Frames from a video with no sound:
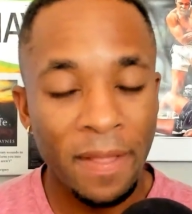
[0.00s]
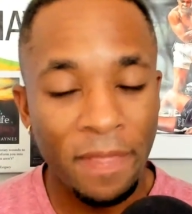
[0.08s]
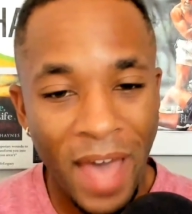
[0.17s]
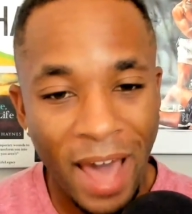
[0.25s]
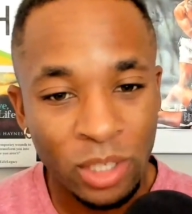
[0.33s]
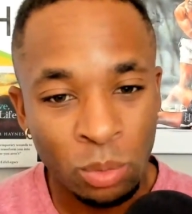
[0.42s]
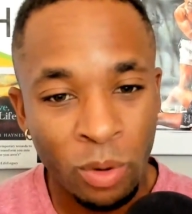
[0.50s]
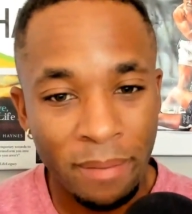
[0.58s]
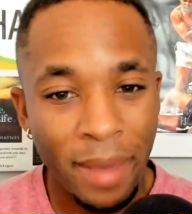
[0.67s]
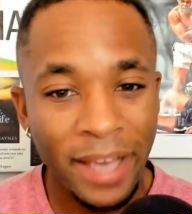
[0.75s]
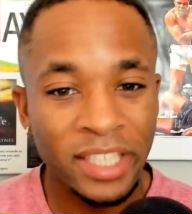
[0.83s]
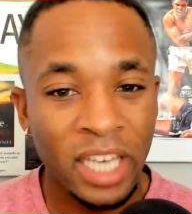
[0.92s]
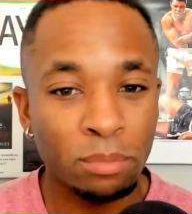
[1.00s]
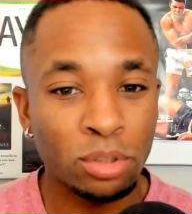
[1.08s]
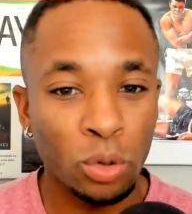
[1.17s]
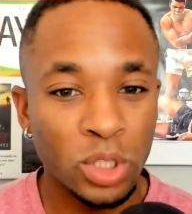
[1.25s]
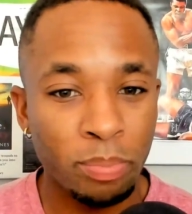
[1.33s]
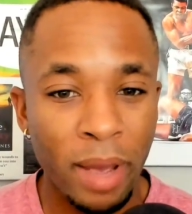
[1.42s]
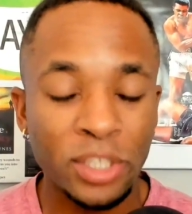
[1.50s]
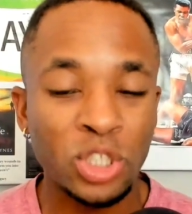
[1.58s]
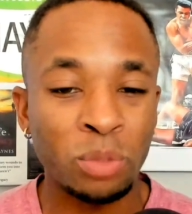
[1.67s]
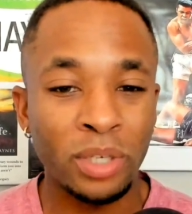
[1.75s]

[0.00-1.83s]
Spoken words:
And that is what makes him so special,